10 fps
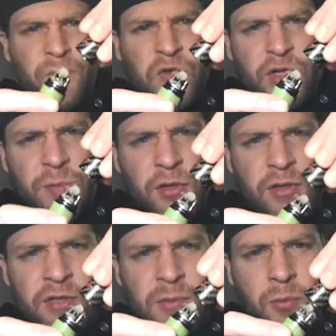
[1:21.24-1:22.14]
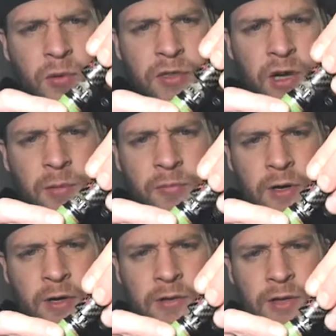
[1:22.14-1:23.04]
just put the support top
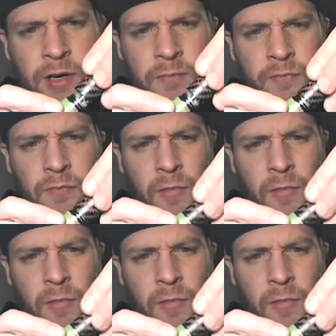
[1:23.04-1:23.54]
right on top.